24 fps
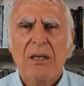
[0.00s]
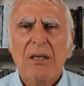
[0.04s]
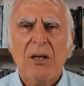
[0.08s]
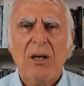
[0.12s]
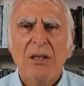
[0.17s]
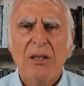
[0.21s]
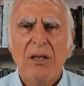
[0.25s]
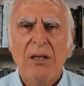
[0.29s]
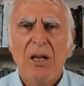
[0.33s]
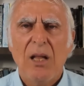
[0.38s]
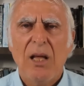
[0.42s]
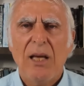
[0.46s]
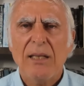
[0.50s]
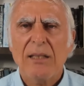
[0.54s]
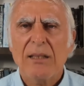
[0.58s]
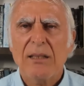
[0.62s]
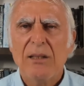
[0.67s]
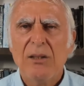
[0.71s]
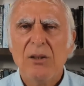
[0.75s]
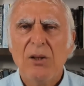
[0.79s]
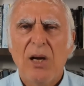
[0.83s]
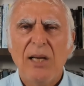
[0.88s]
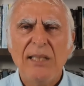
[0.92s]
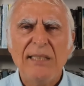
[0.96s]
kind of like
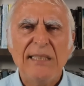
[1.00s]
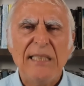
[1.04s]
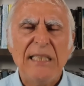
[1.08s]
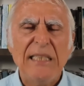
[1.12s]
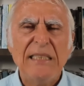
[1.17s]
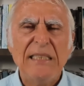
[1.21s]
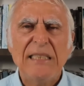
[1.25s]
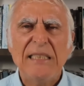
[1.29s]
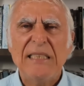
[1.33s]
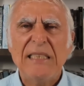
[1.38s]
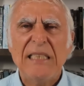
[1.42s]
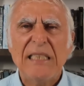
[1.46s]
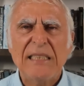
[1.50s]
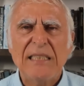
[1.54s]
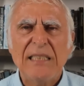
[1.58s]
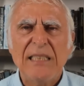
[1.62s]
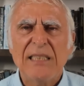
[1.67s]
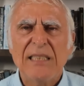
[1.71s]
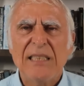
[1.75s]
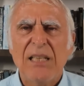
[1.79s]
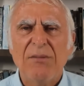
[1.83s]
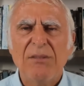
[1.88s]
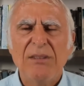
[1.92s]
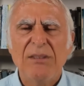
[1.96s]

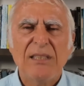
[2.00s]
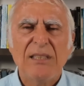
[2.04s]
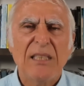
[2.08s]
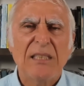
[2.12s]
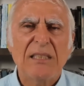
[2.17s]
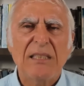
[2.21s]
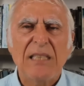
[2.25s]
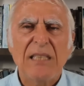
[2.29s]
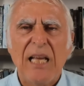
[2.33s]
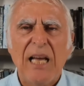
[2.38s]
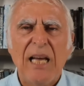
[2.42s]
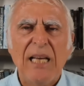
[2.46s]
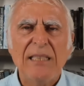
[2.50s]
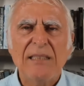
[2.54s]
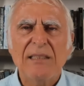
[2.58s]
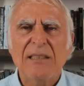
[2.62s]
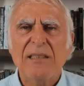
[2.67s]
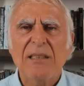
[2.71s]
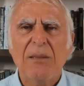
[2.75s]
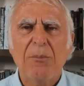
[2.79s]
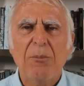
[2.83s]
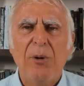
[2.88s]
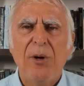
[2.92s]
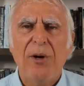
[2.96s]
1967, 68,
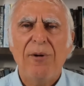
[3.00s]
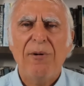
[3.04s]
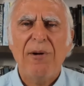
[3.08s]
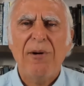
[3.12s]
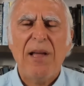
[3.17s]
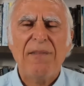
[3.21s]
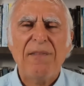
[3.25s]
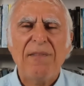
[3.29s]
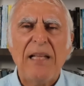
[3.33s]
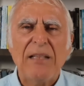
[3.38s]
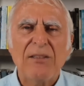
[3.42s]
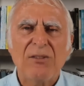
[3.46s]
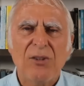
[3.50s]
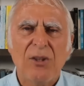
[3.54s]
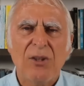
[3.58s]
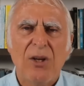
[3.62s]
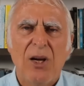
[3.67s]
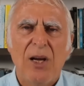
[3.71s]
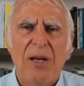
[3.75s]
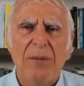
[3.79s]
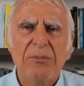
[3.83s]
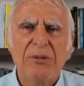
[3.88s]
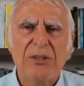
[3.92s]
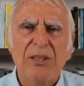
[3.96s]
somewhere around that time.